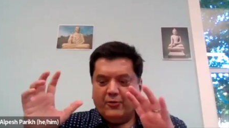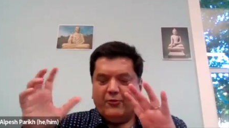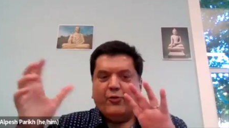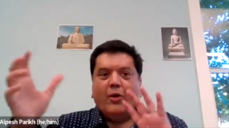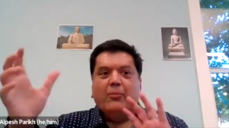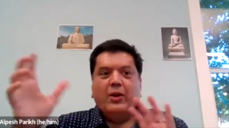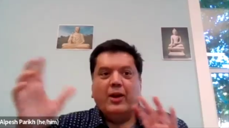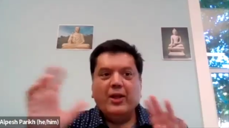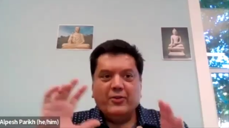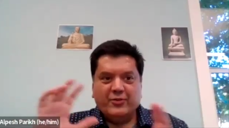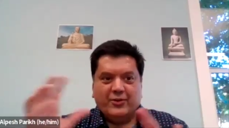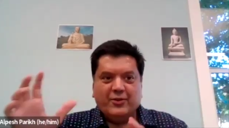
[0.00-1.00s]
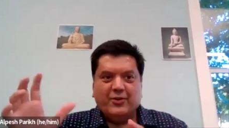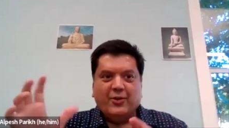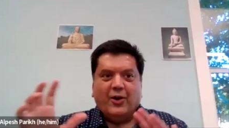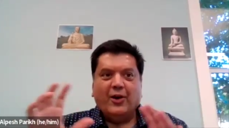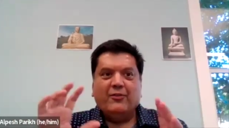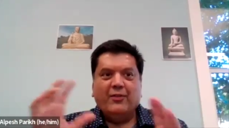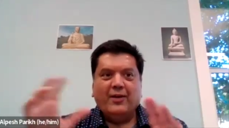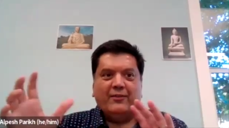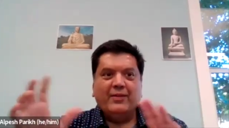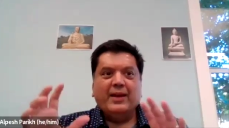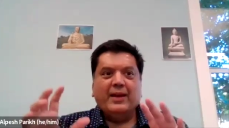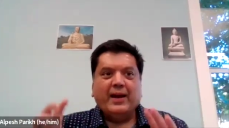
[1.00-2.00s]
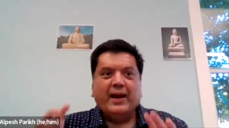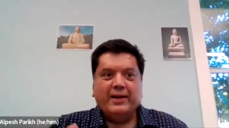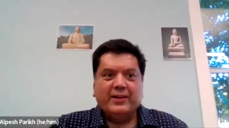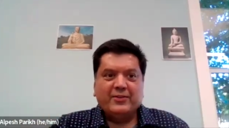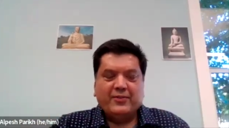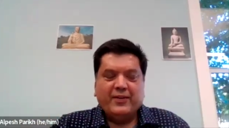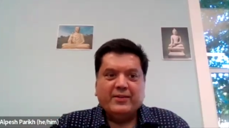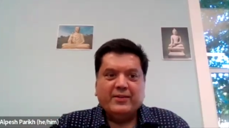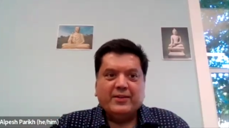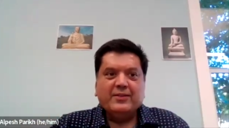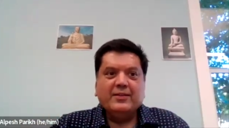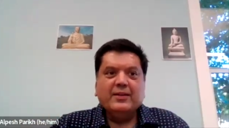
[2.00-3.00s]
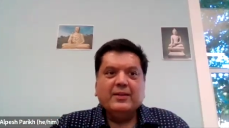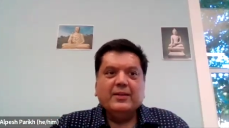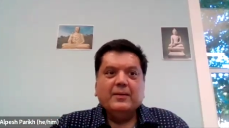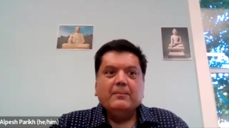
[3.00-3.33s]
formulation of loving kindness phrases.